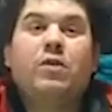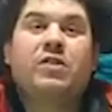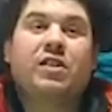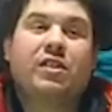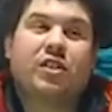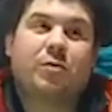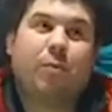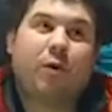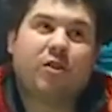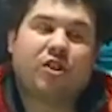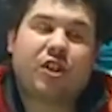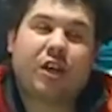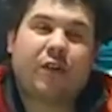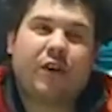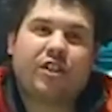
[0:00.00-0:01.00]
was in the Sports
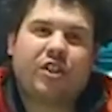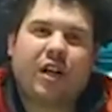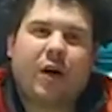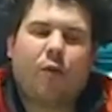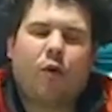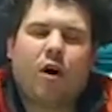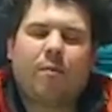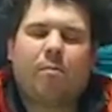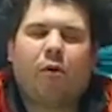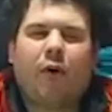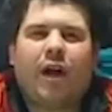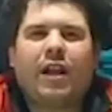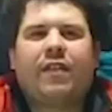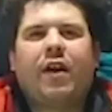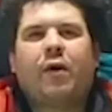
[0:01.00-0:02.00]
Generation at one
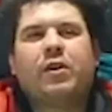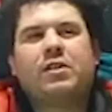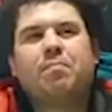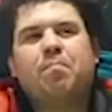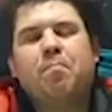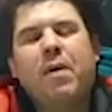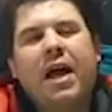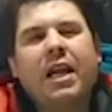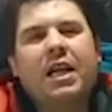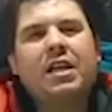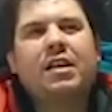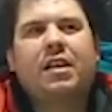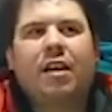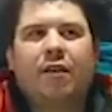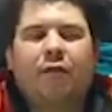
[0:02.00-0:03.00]
point. There was
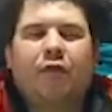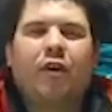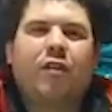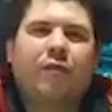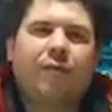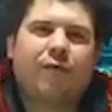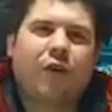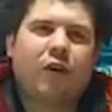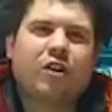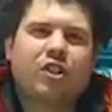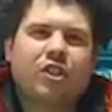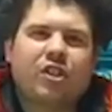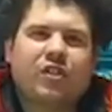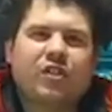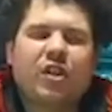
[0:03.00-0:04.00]
many different
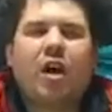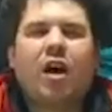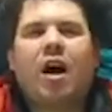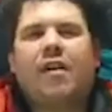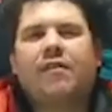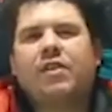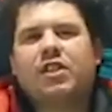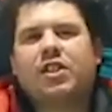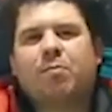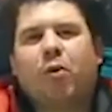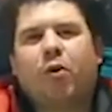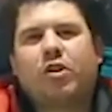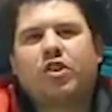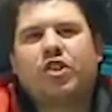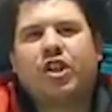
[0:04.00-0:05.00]
versions of the
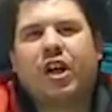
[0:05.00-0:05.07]
Sports